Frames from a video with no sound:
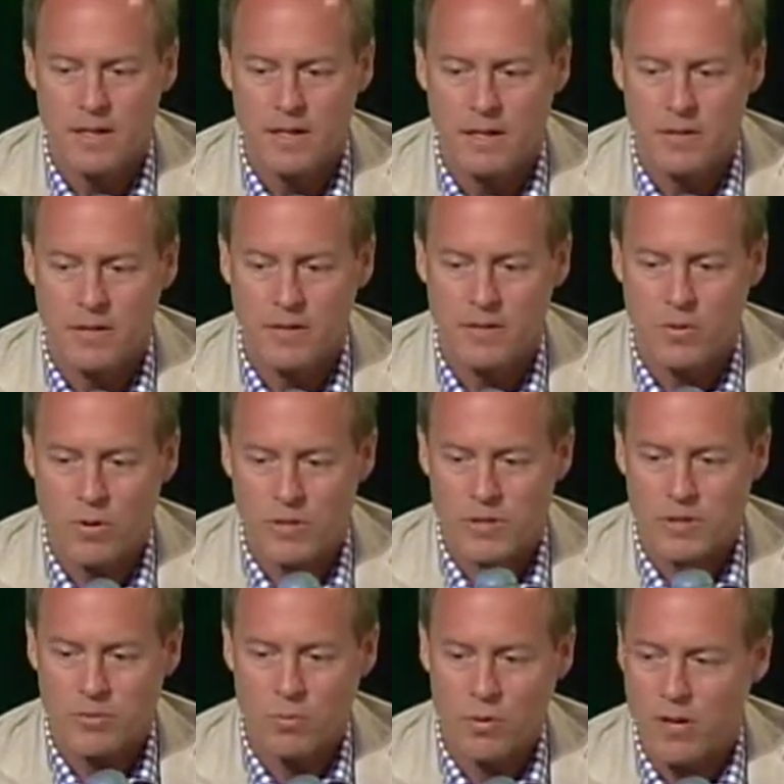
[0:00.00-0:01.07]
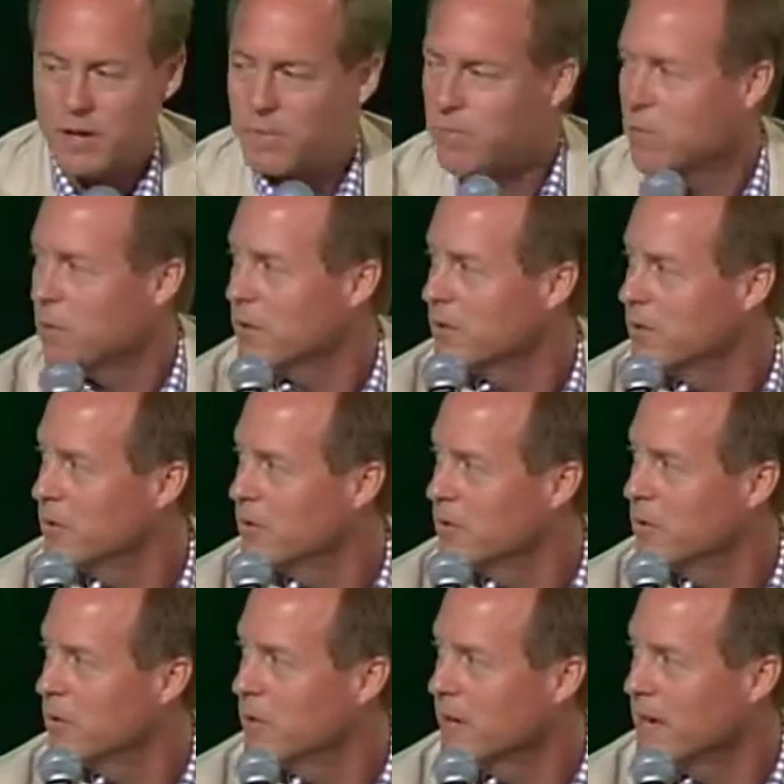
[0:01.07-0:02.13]
The question is, what kind of fortitude
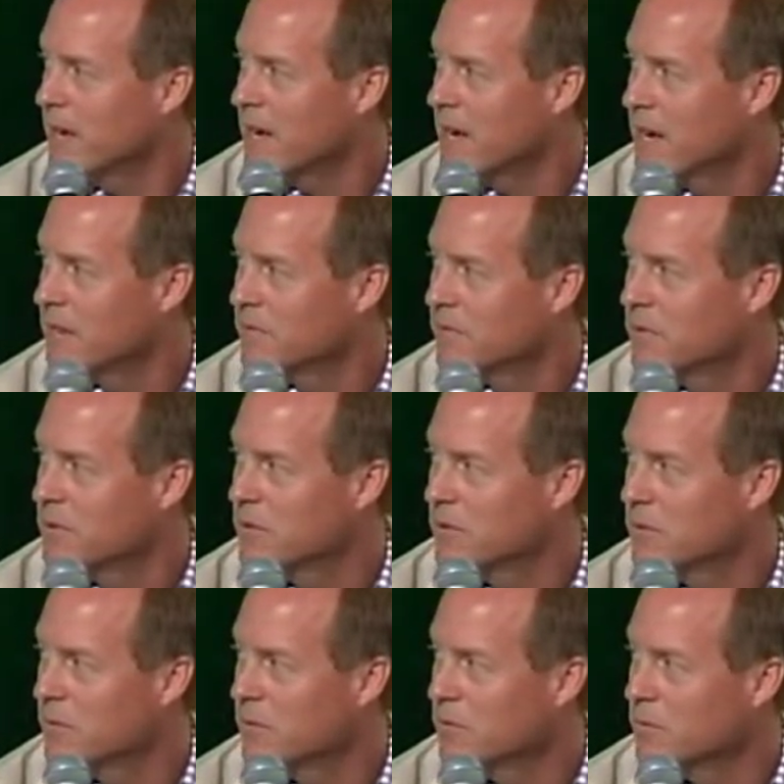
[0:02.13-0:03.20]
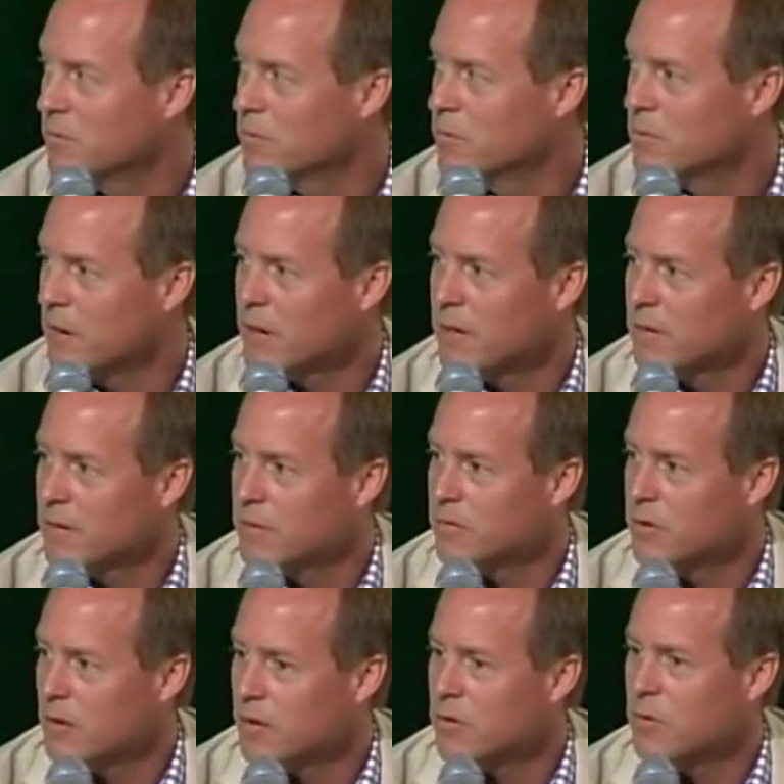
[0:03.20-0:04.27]
will we have to try
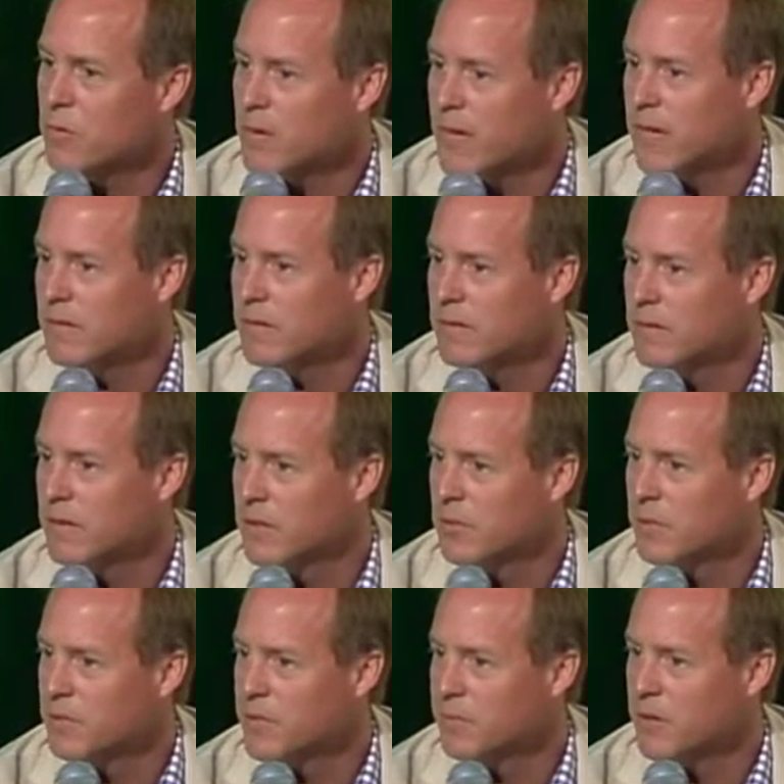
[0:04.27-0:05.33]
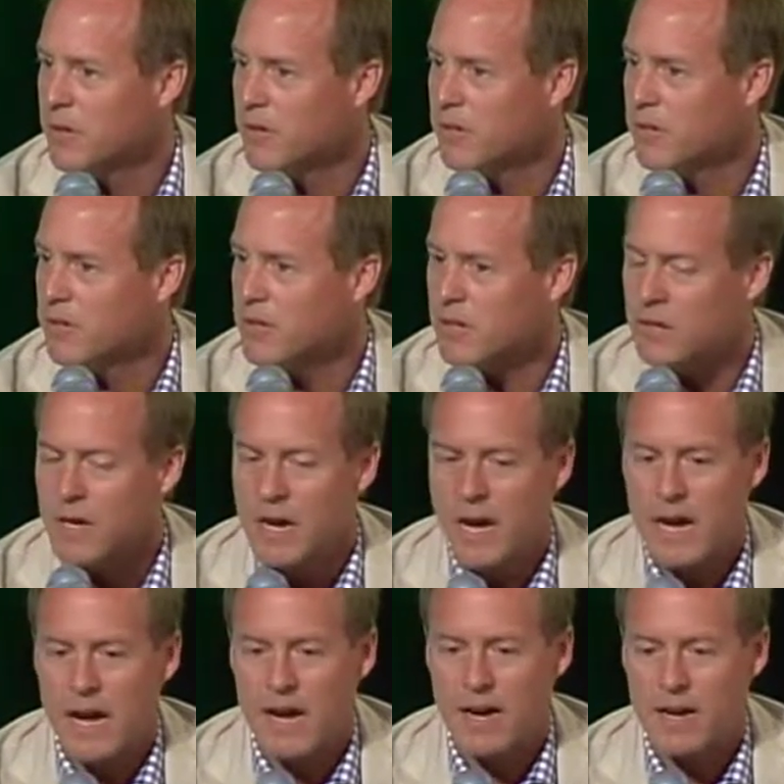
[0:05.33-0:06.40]
to create a new experience there?
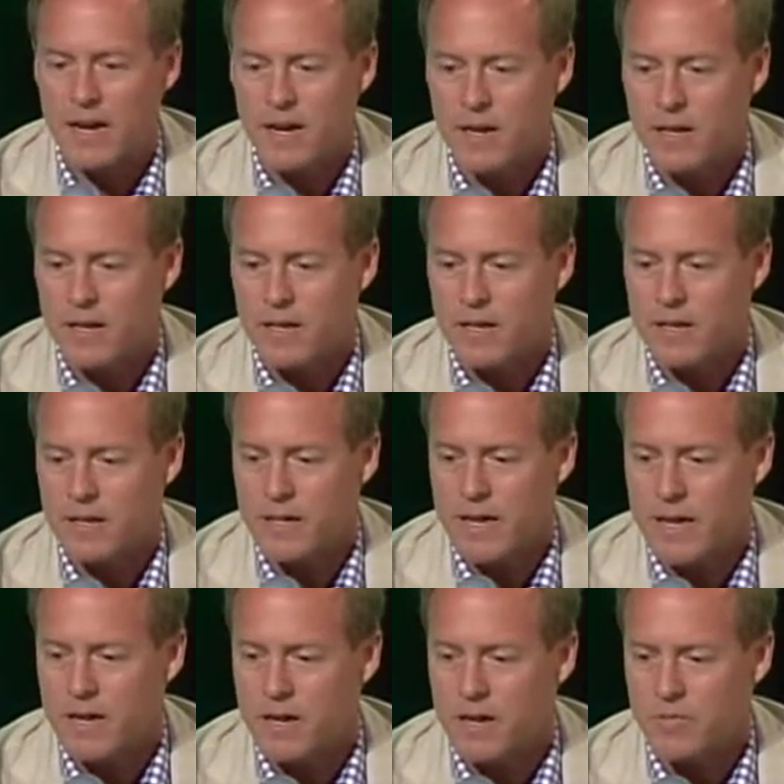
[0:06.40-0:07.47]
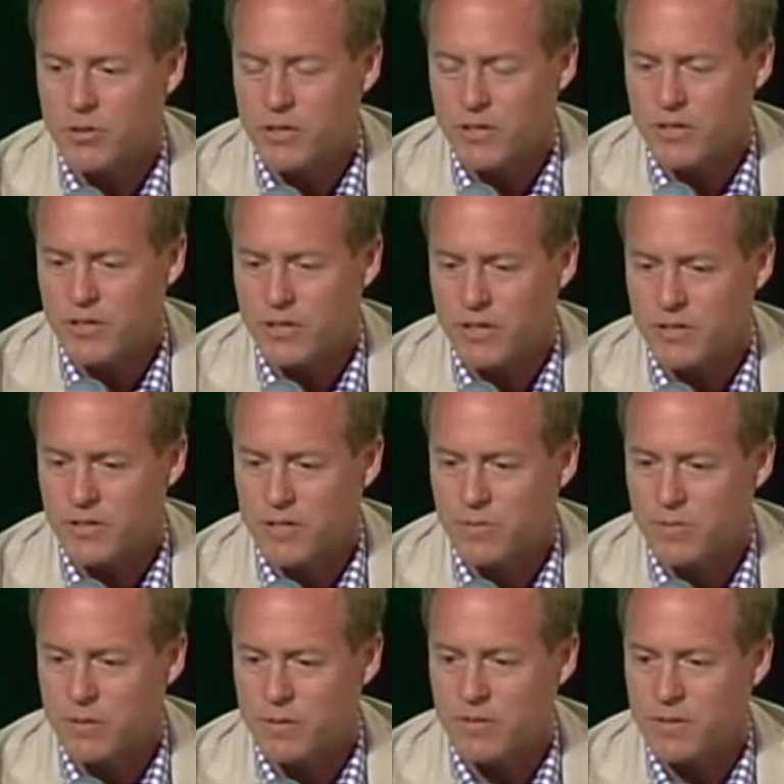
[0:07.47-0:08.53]
I had a conversation yesterday
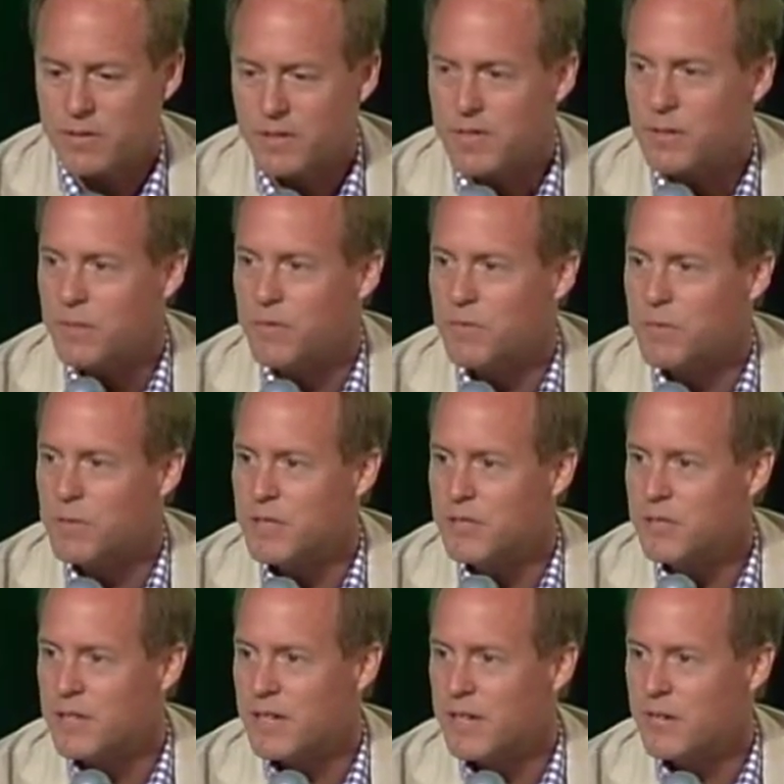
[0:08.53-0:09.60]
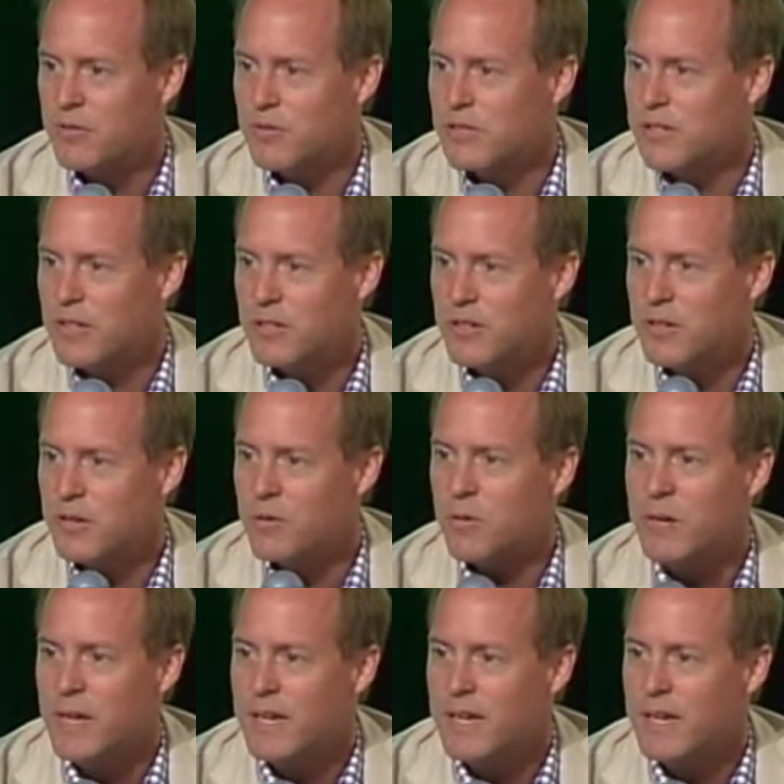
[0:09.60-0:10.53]
with somebody from Digiday who said, it